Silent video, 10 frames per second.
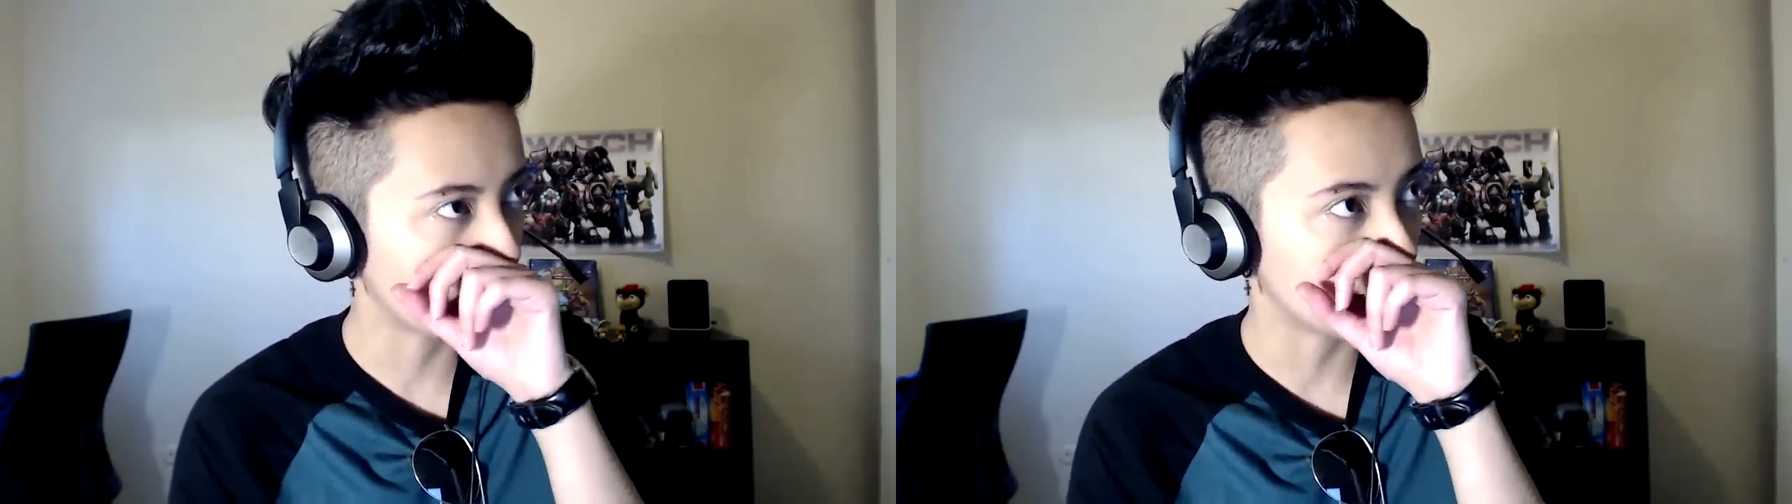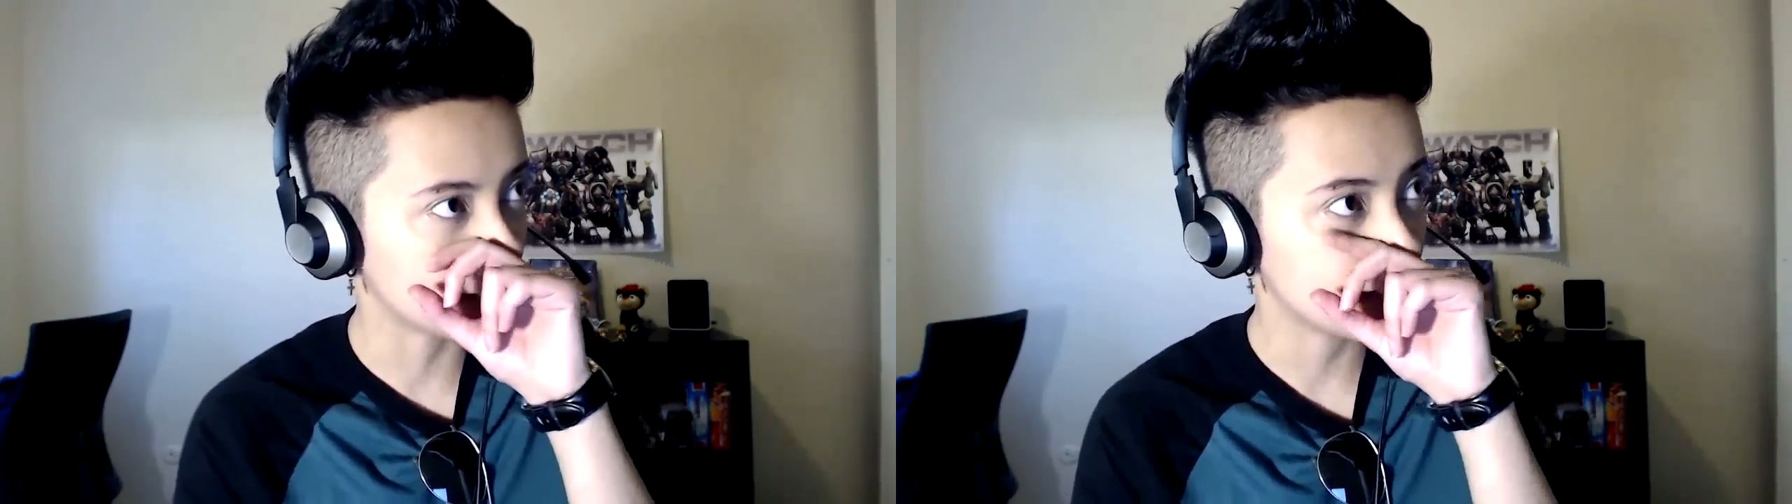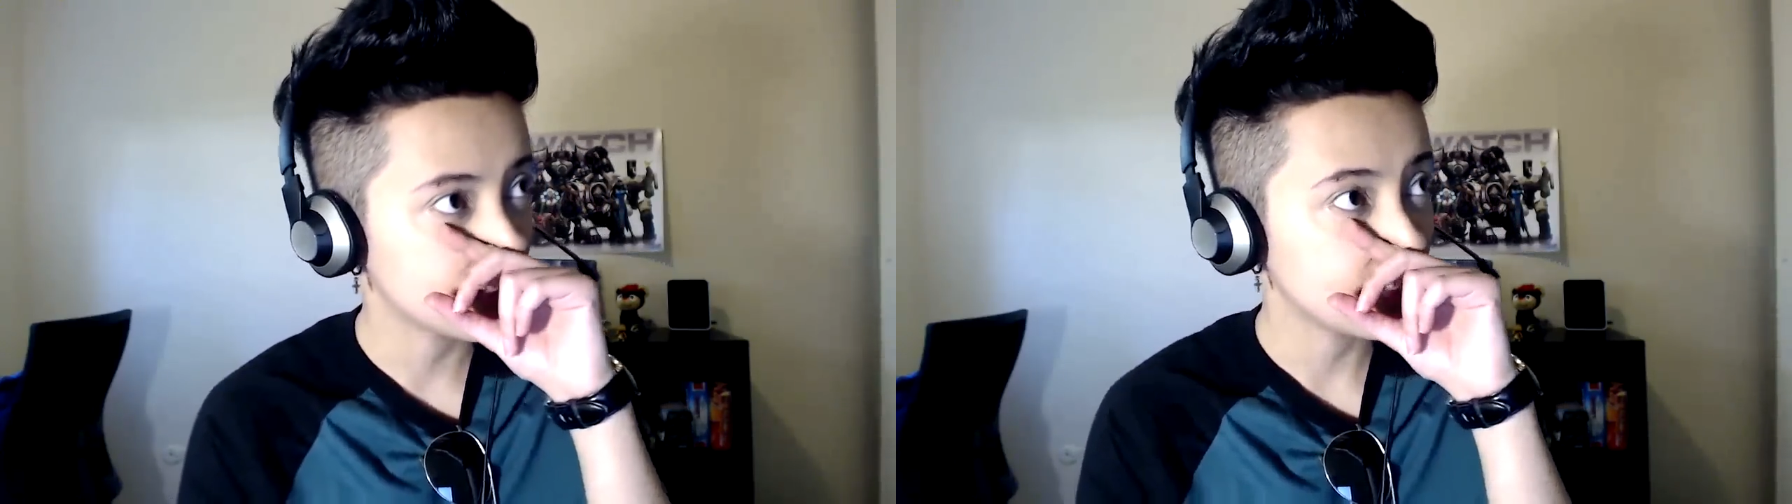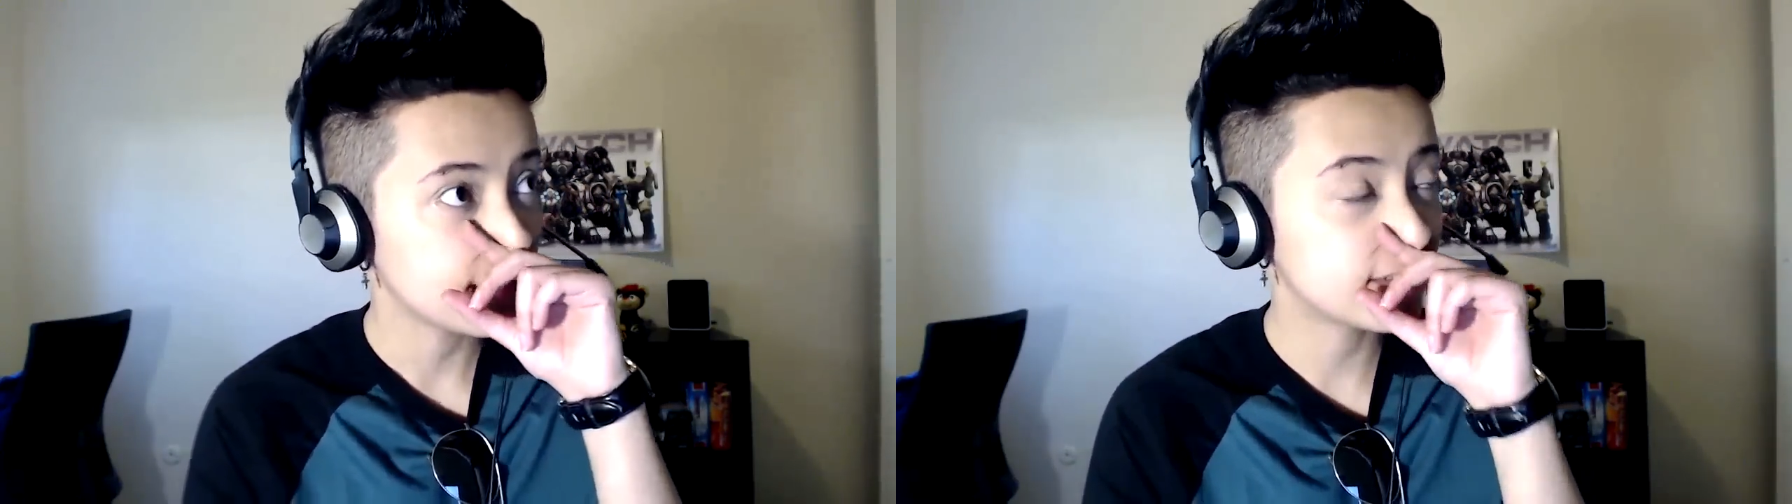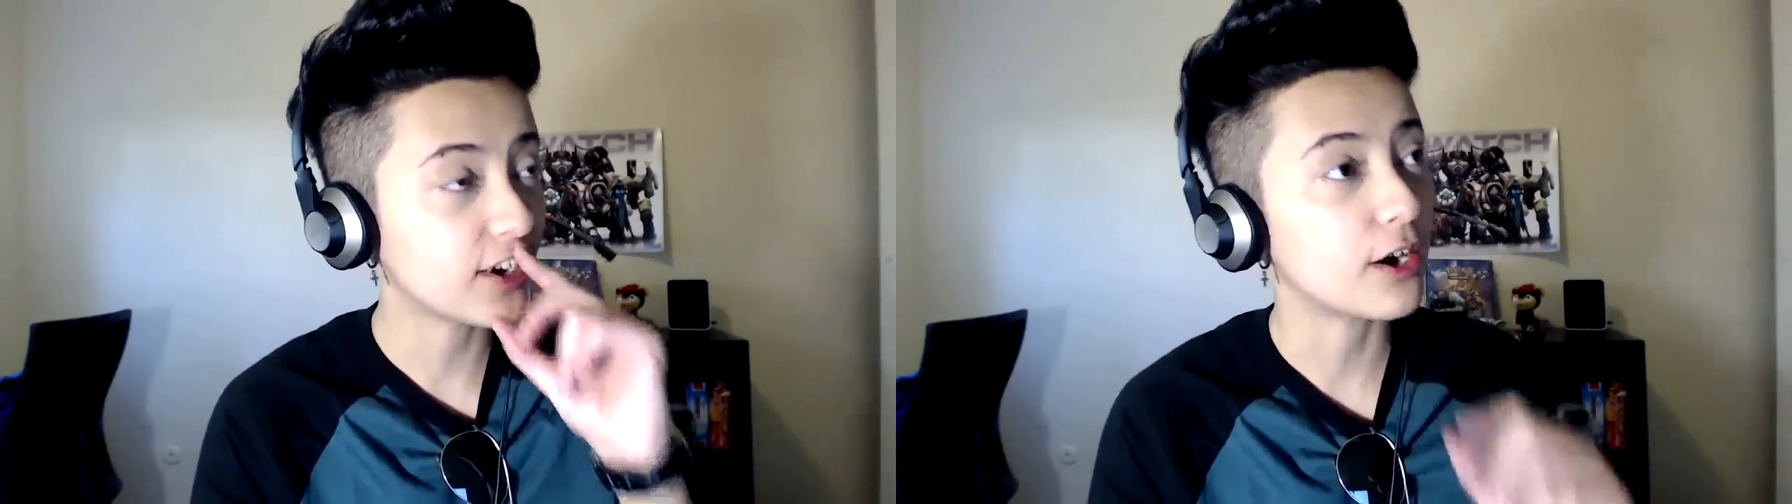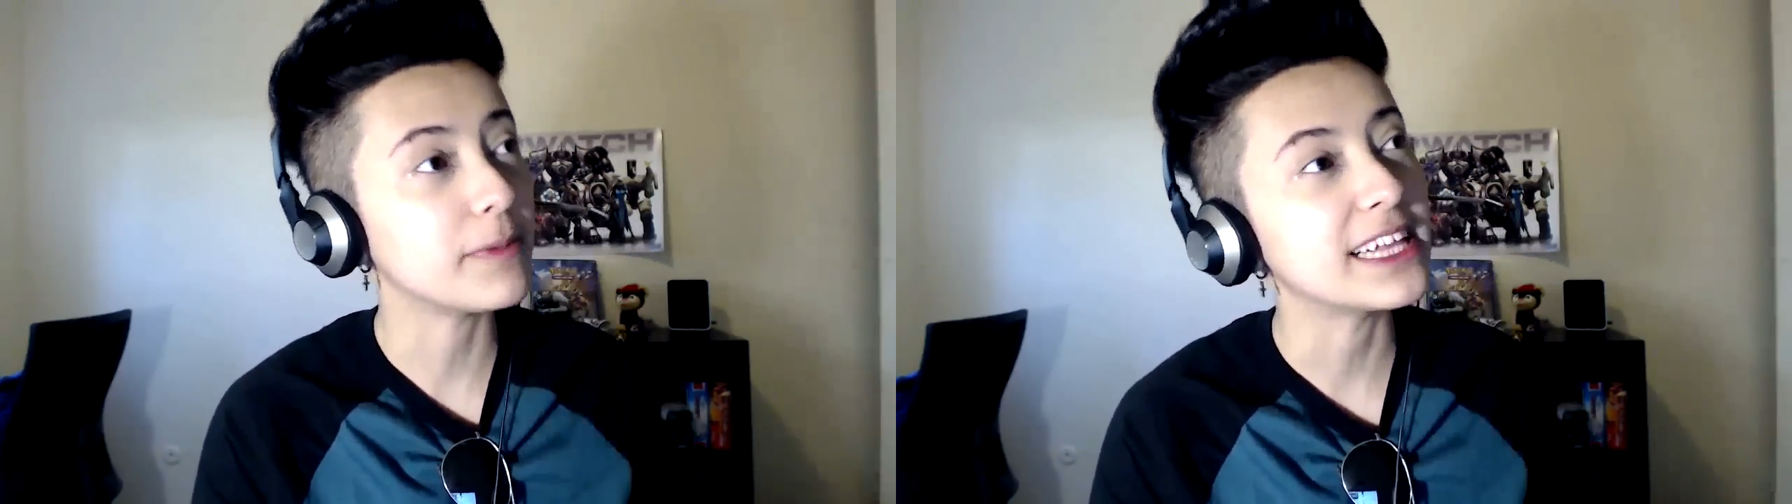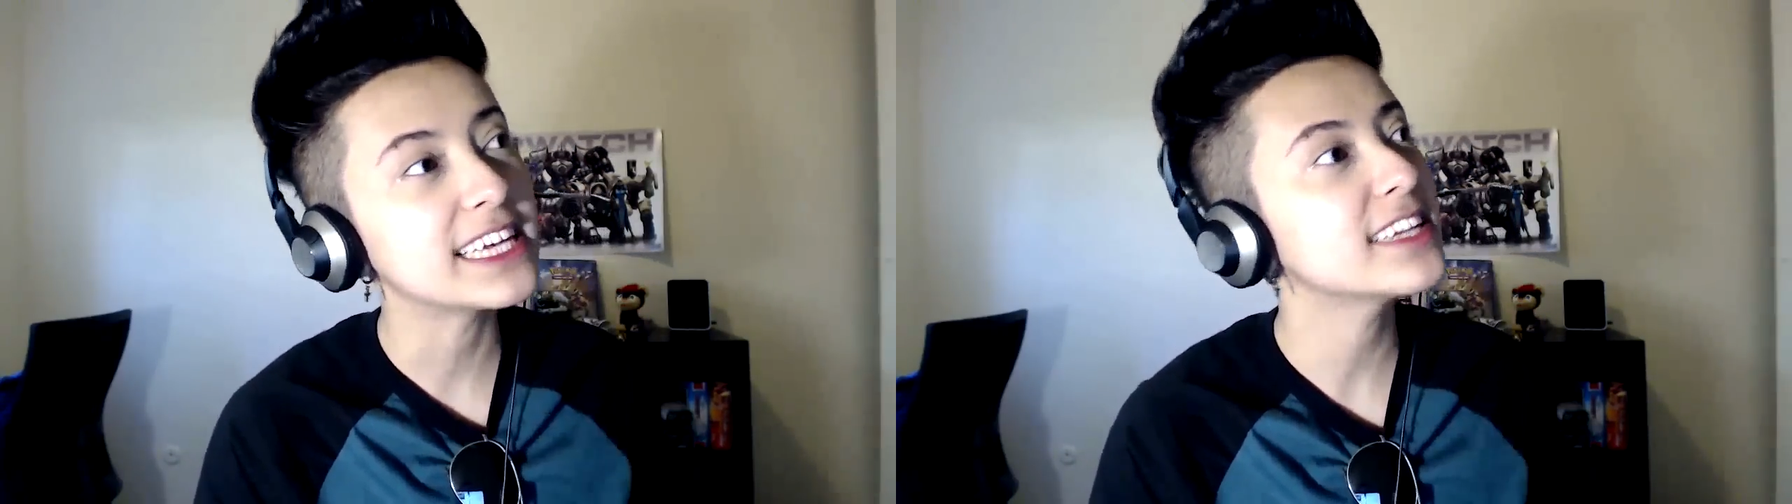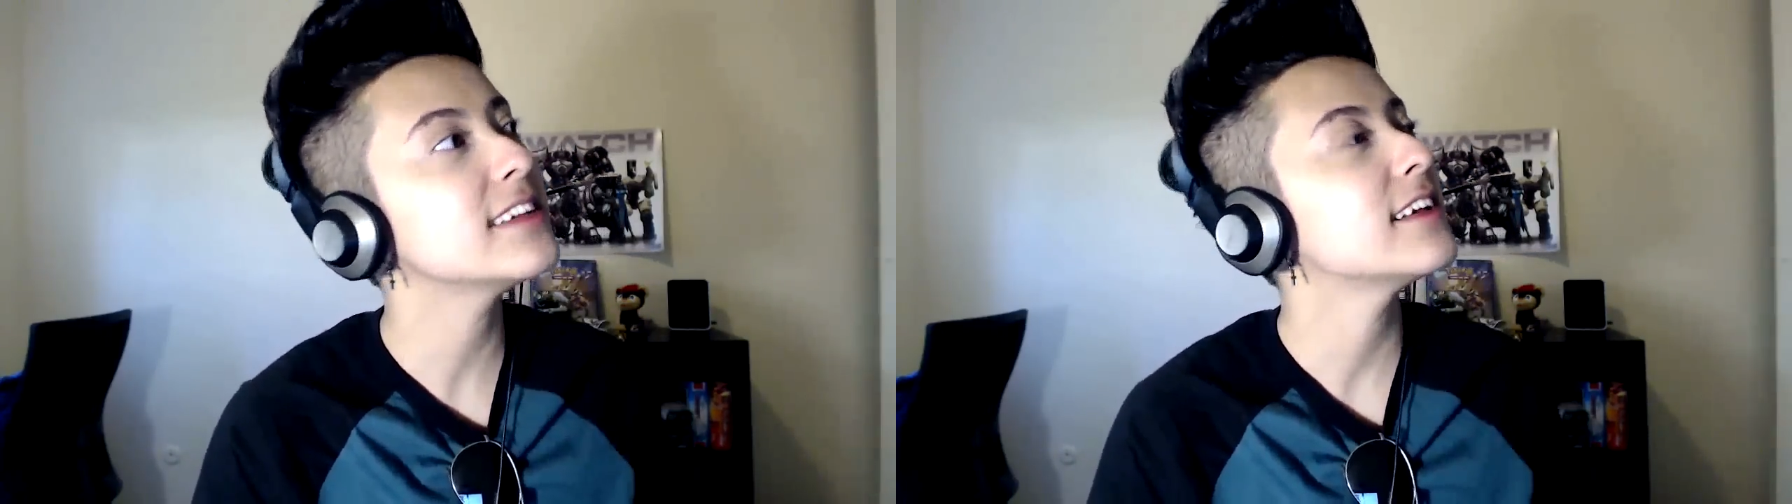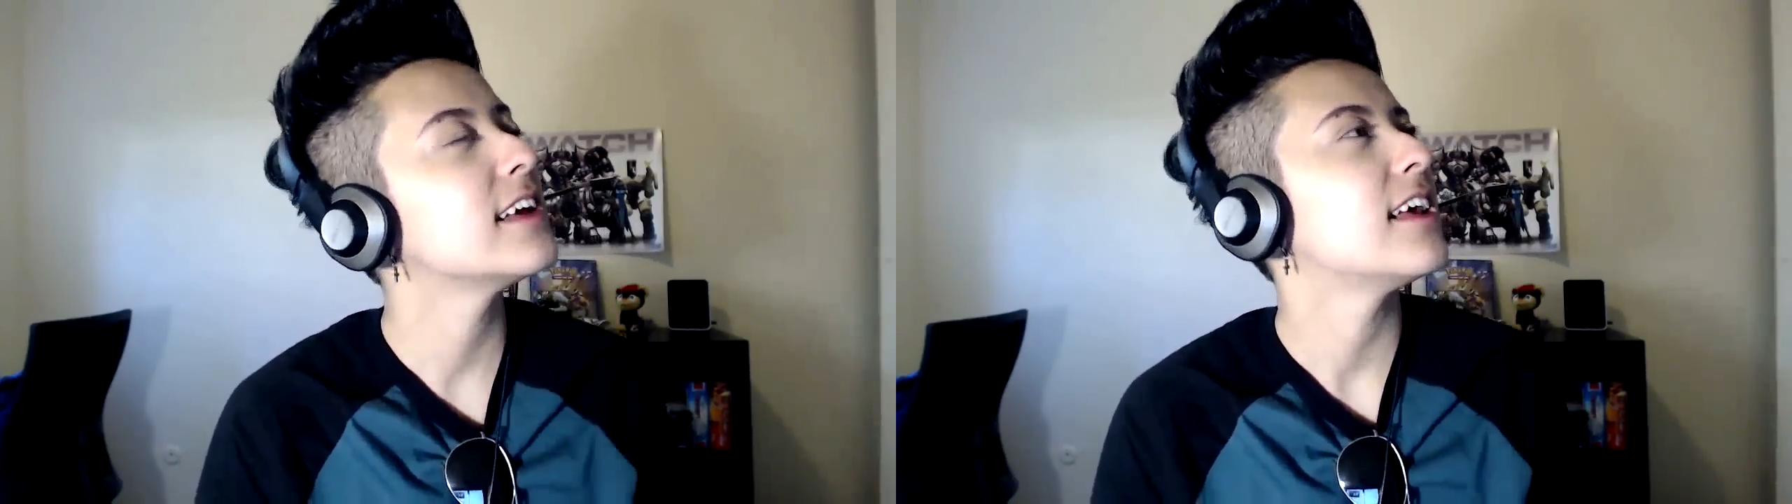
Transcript: a Charmeleon,